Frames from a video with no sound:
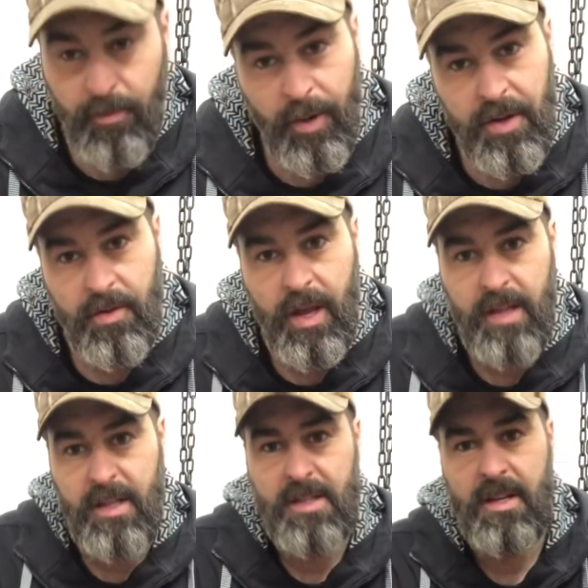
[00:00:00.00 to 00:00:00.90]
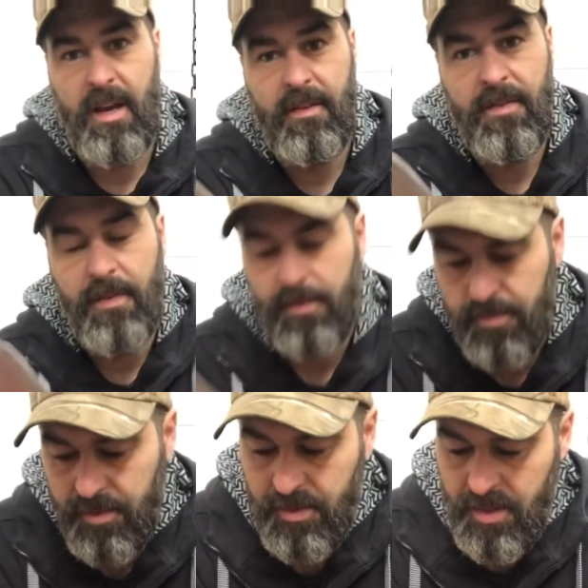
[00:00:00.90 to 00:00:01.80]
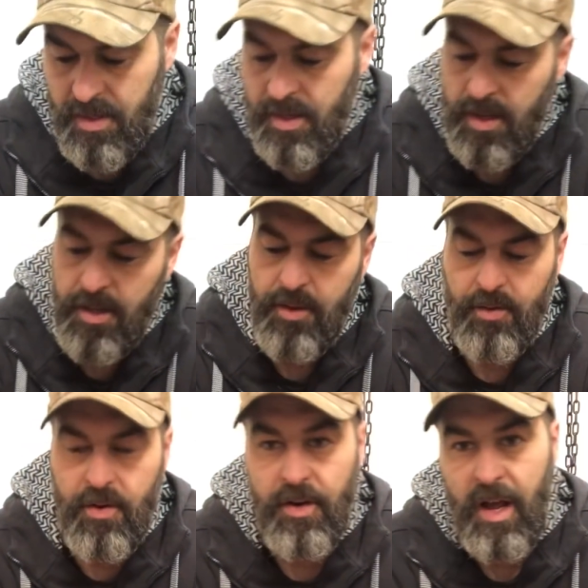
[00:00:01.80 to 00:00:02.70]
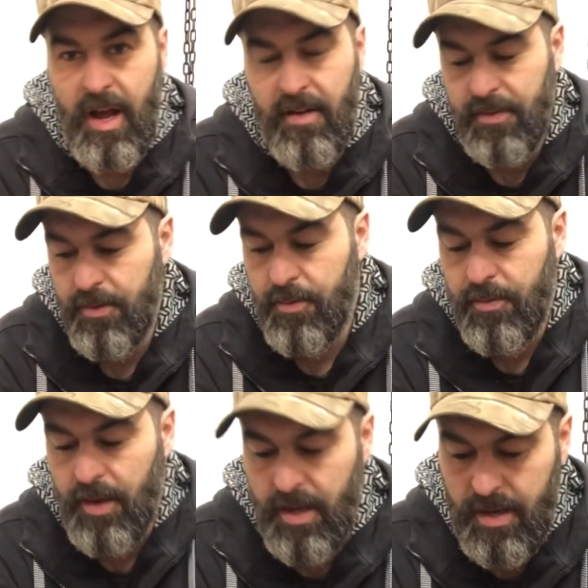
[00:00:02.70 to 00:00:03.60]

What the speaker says: When you get this knife, you're gonna have to